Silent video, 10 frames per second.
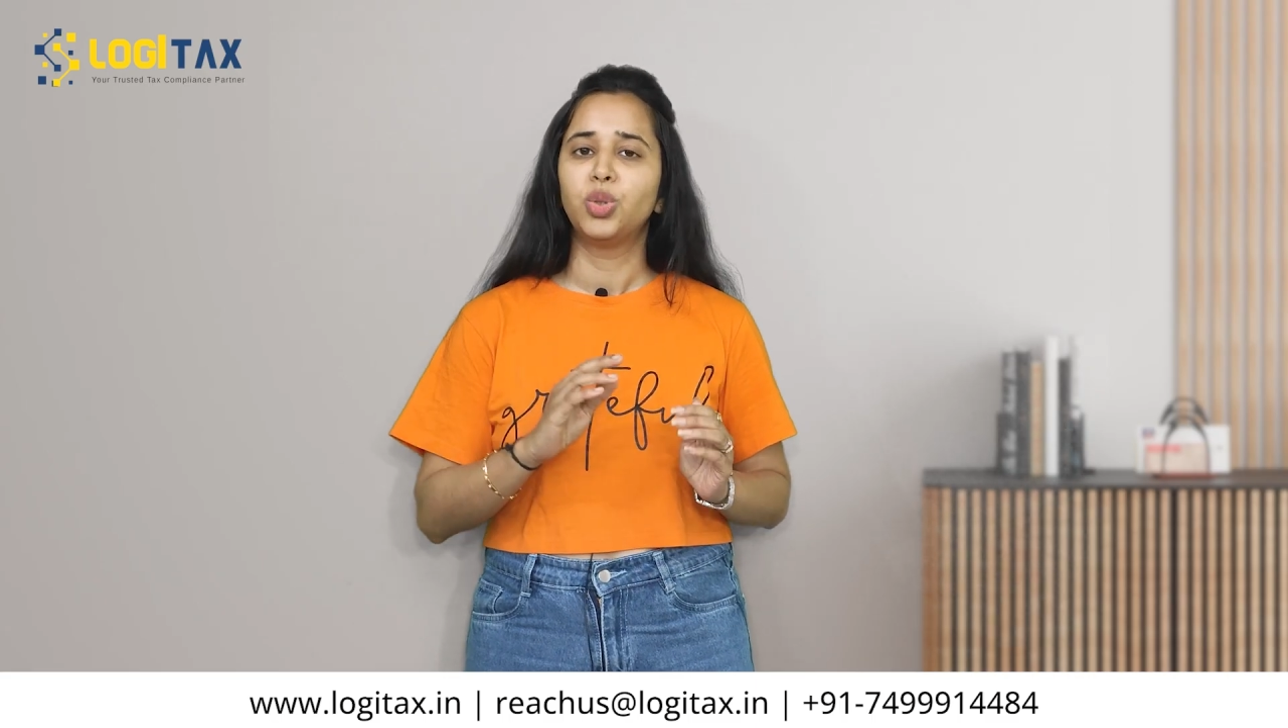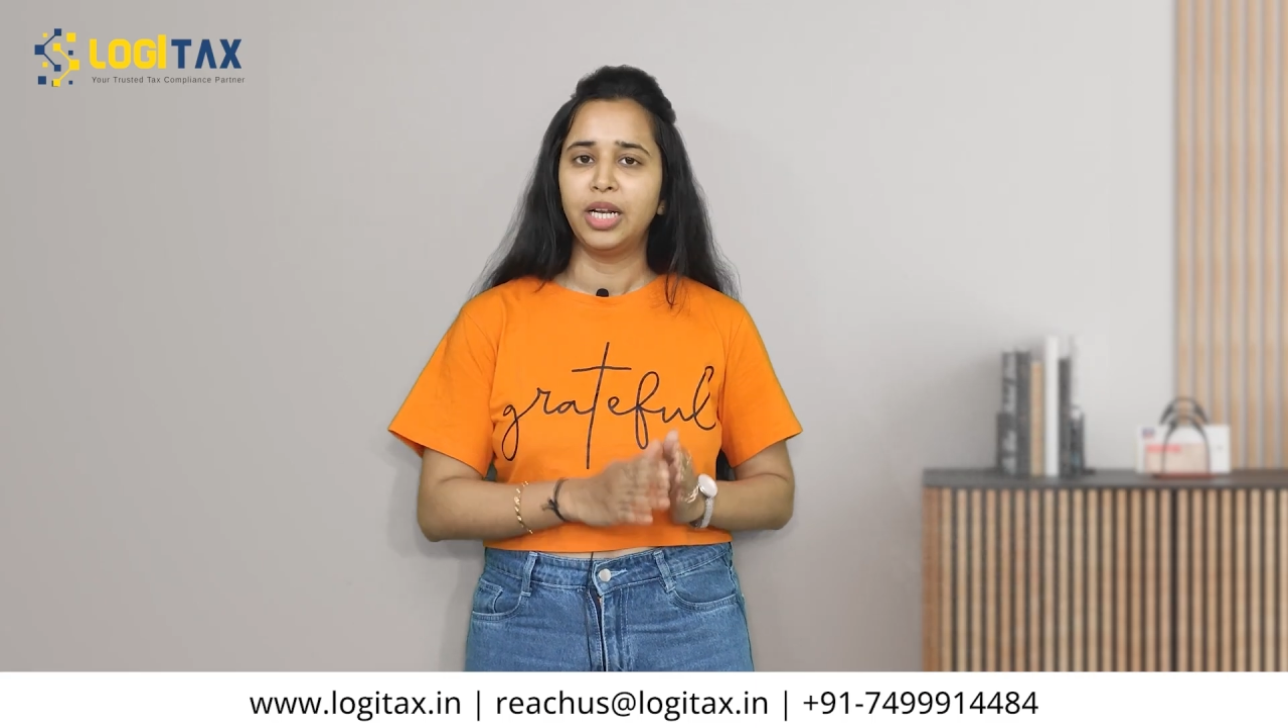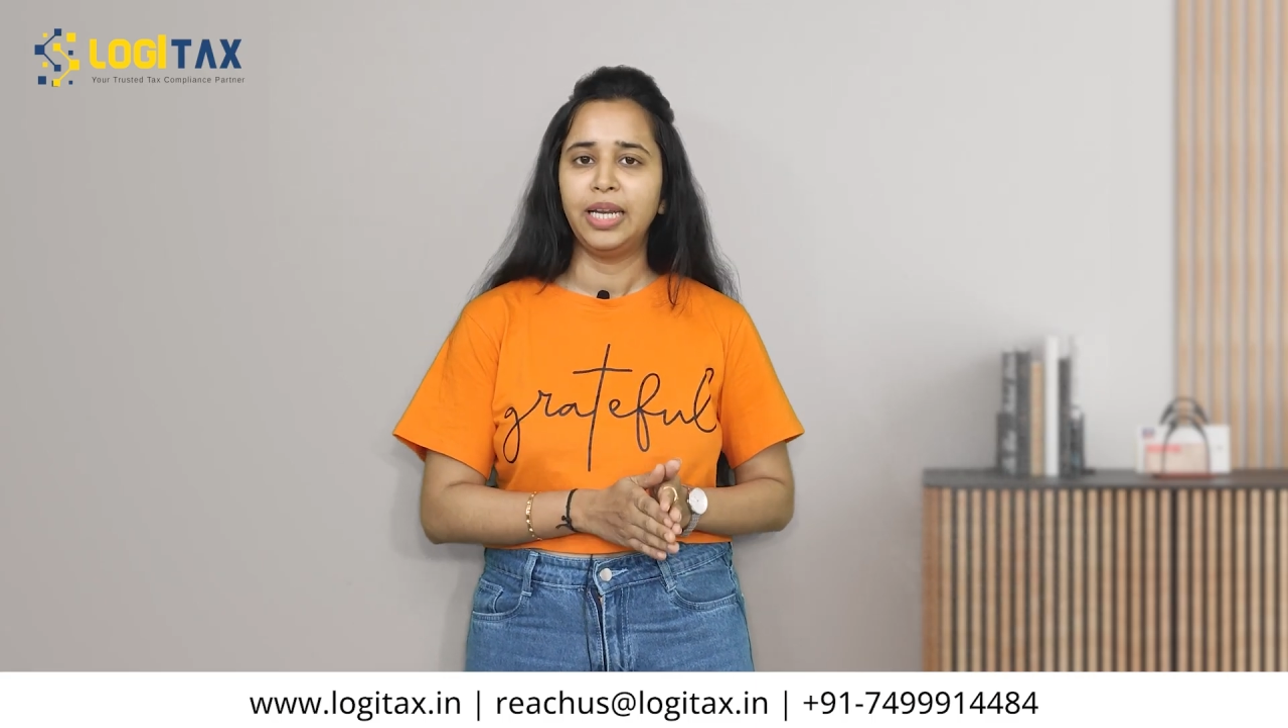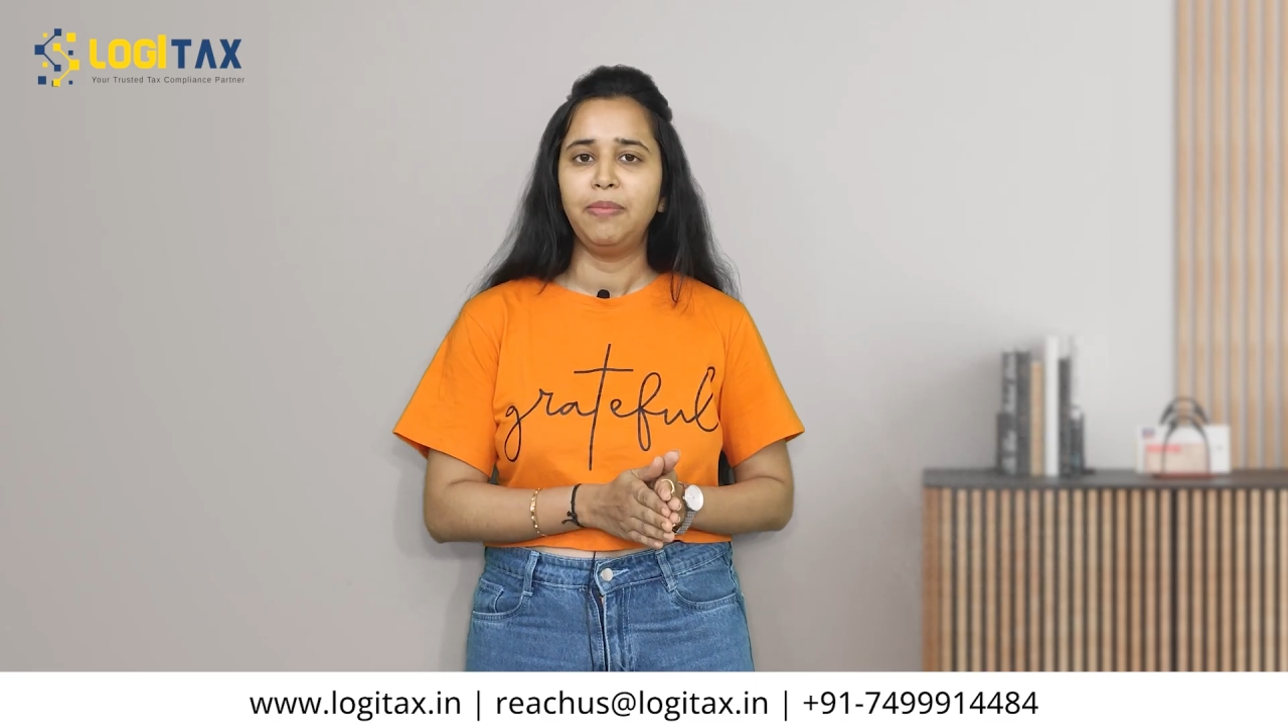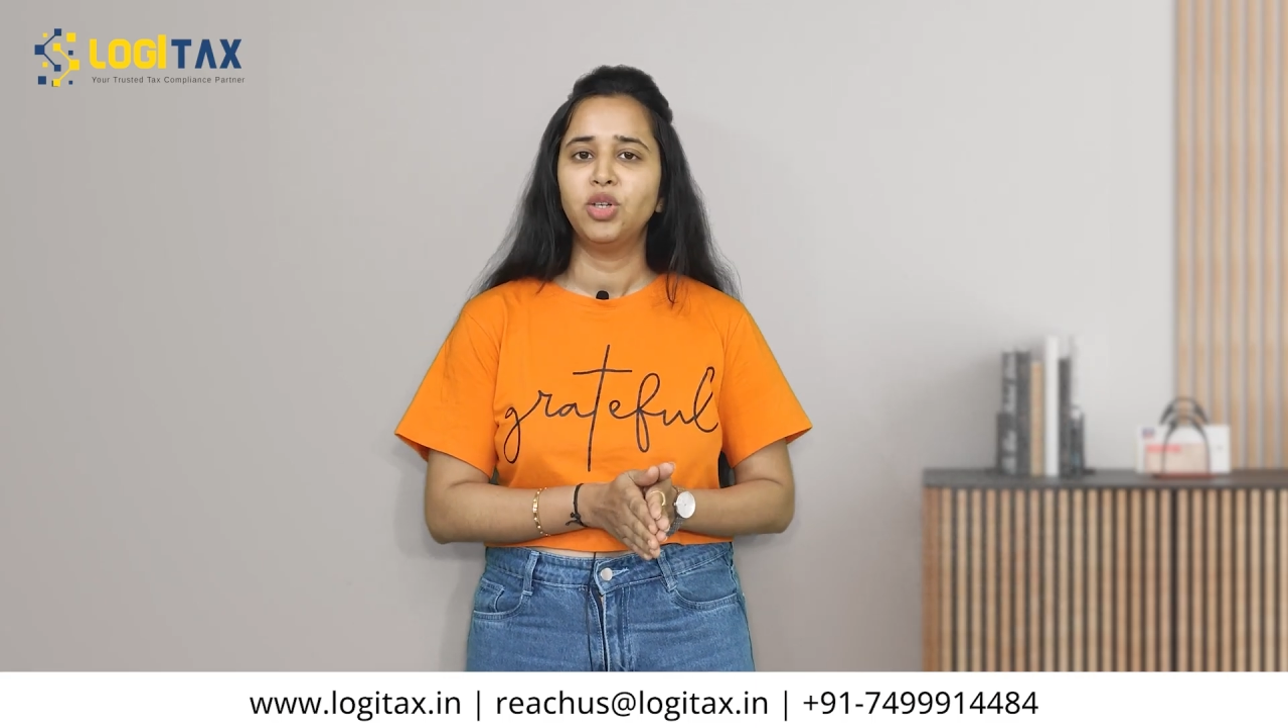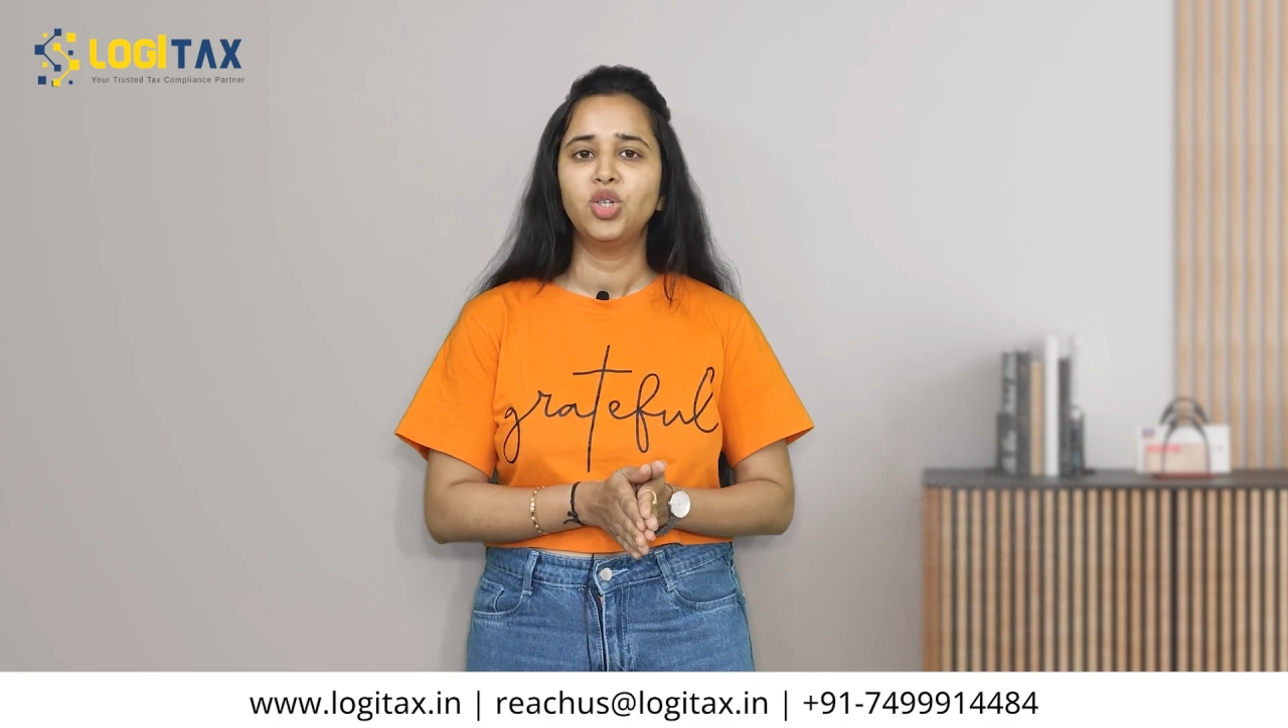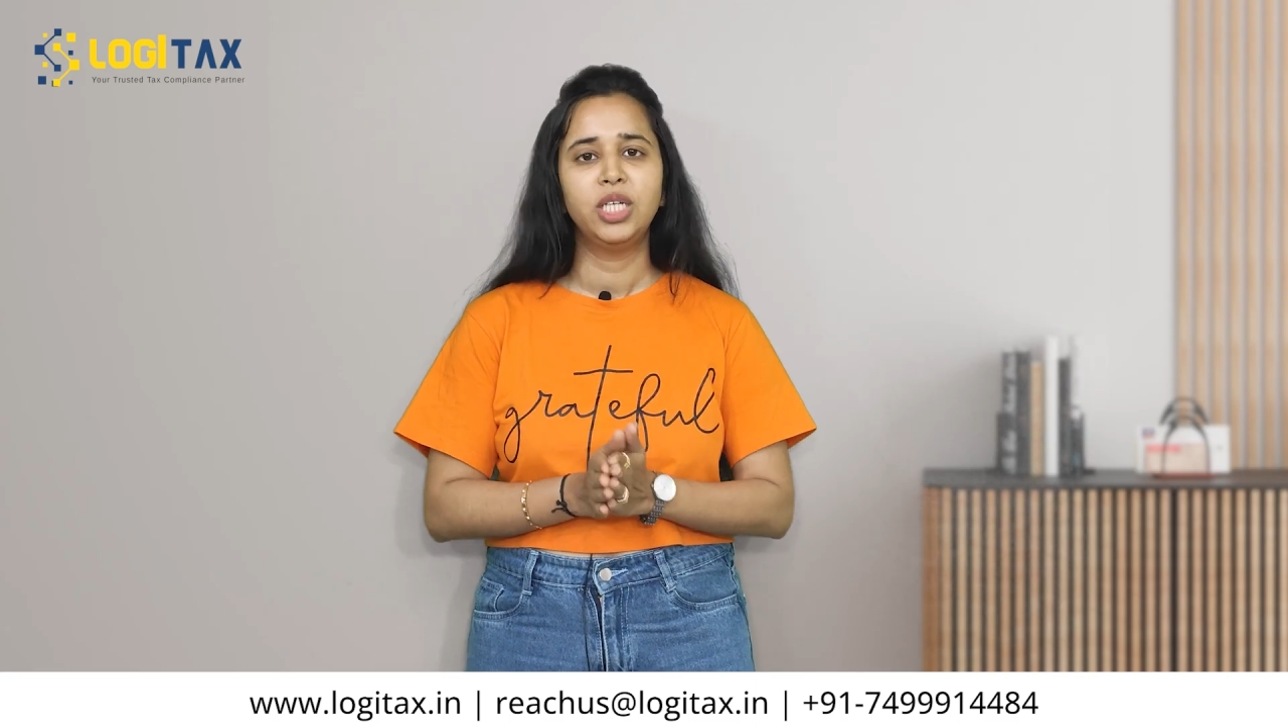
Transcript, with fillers: to claim the